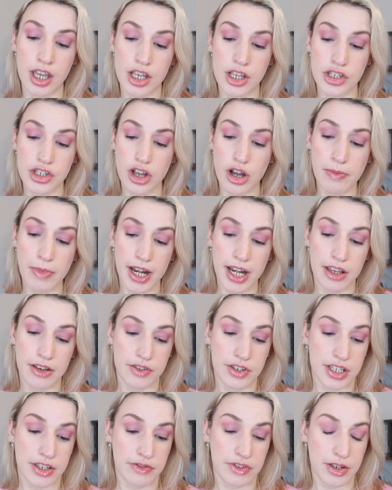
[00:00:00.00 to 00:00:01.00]
So many of
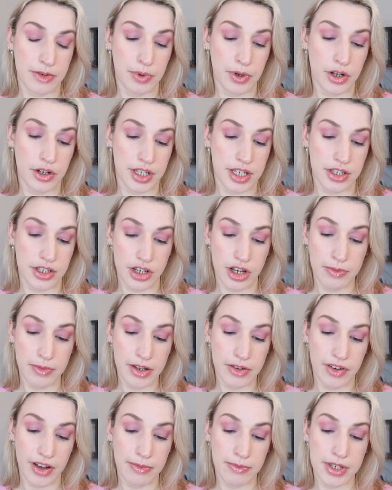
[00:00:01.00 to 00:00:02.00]
us have supported so many
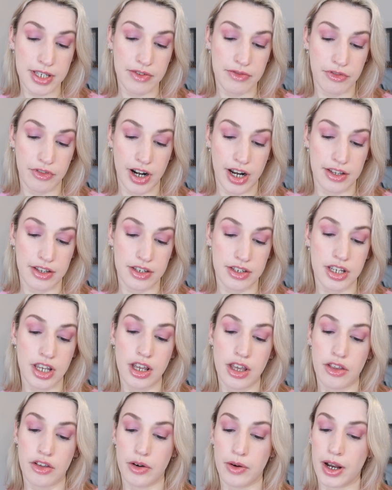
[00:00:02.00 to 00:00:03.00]
families and friends
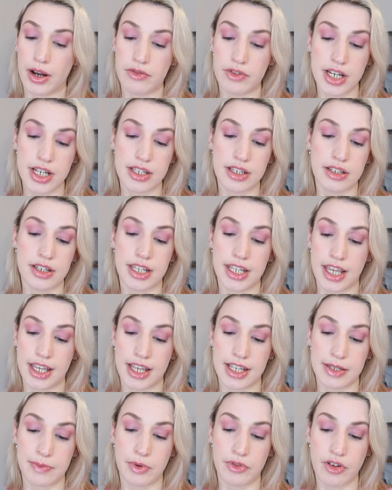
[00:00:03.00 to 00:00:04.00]
throughout recent
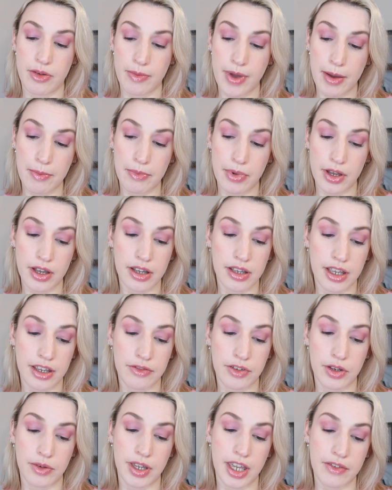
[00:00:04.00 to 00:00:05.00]
years, but remember,
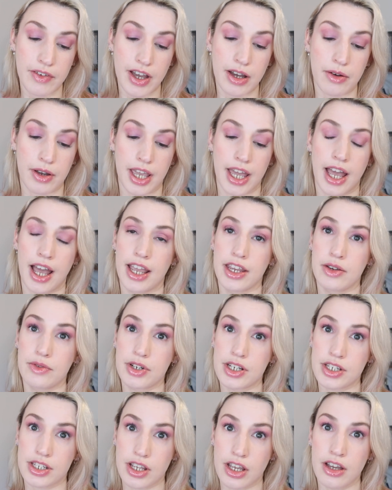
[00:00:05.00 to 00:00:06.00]
if you give out care, you
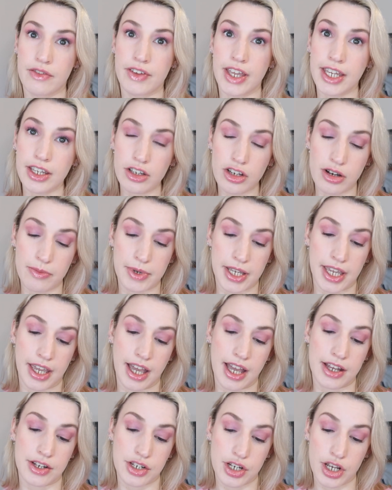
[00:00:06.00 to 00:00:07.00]
deserve incoming
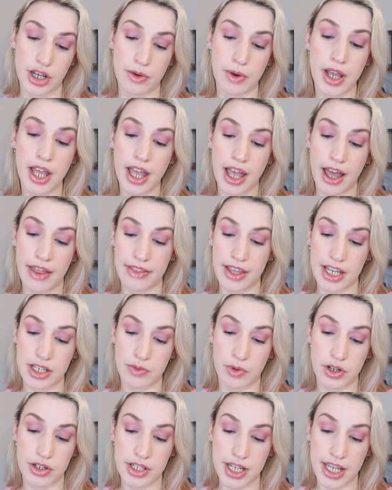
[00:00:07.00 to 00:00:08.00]
care too, and that's
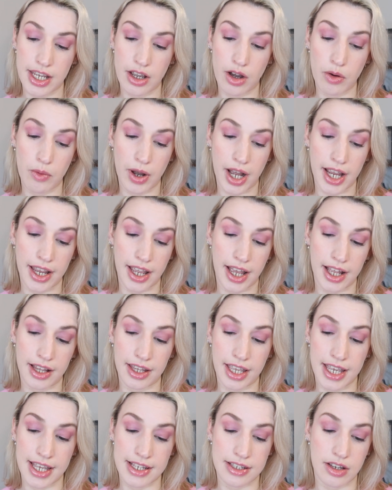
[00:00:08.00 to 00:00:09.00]
what
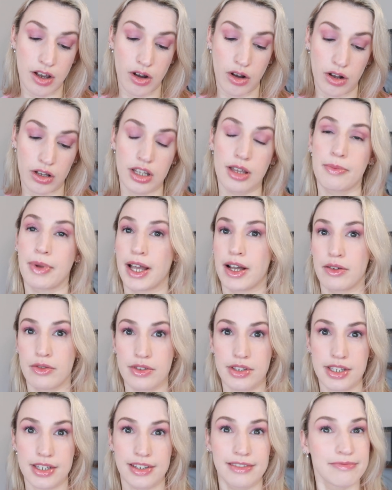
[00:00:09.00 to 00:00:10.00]
toil is all
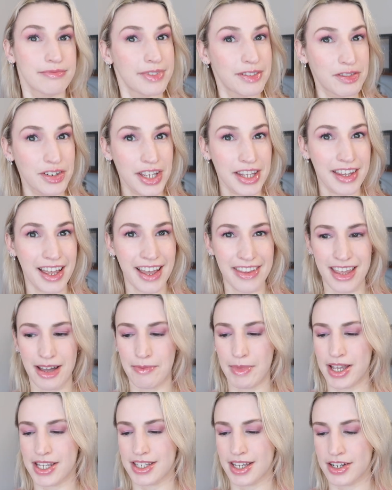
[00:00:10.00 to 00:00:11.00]
about. I really like
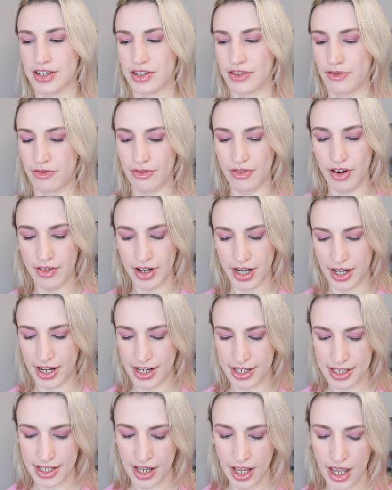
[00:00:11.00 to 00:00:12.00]
that message, very
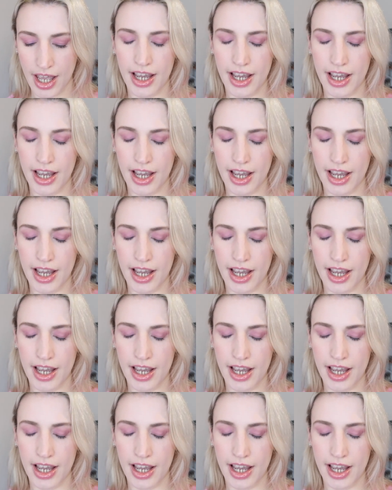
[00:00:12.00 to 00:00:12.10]
nice.